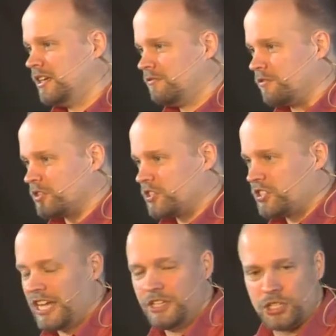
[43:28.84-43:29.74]
for
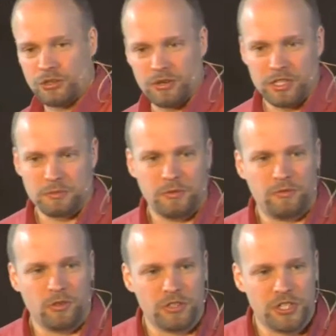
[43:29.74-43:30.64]
centuries
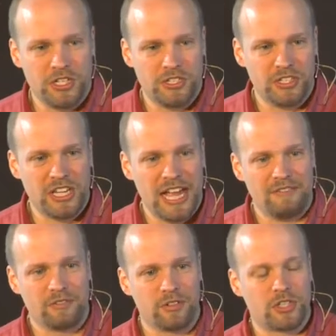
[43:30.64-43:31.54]
before Jesus
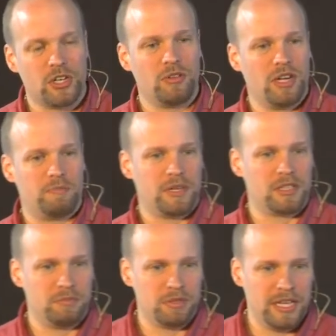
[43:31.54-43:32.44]
ever showed up on
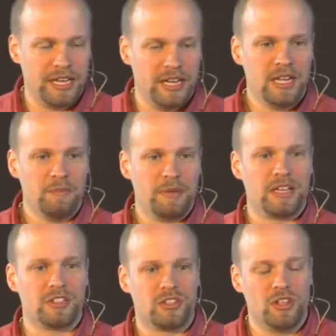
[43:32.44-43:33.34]
the planet,
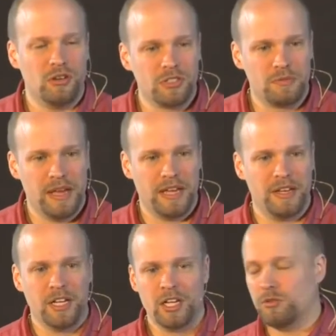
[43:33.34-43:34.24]
because those men
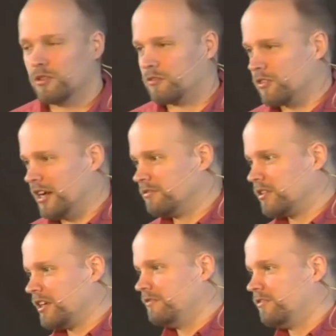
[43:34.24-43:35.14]
who were forever
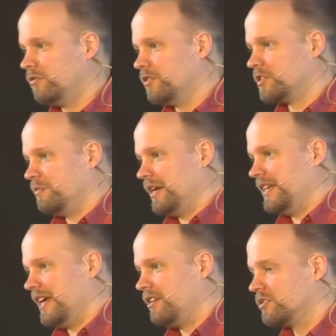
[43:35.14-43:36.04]
influenced by
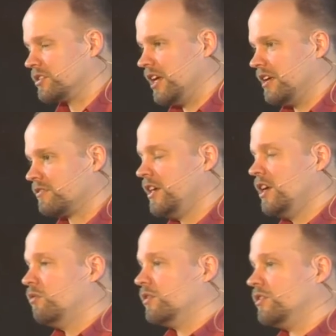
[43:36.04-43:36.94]
Daniel's life
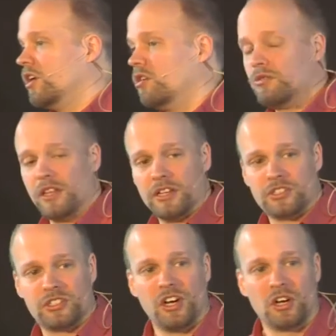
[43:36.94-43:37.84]
would know that a
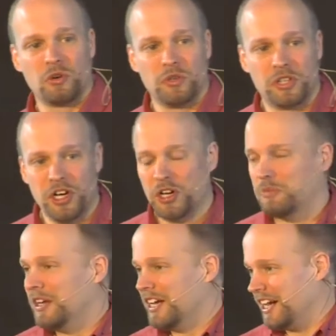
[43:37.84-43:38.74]
star would
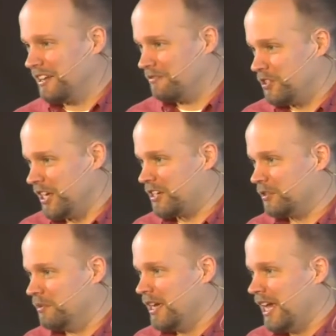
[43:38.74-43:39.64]
come out of
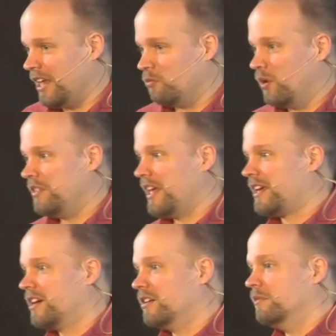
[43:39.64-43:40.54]
Jacob, and when they
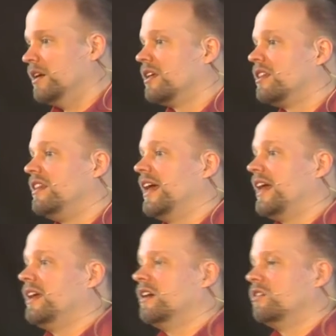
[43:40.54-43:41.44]
come,
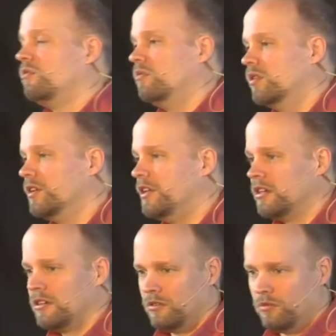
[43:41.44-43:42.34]
they would
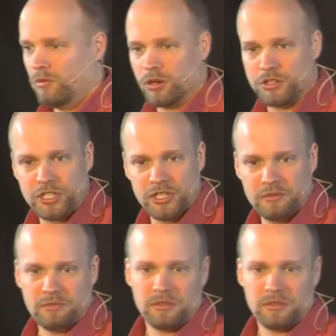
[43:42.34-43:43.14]
worship.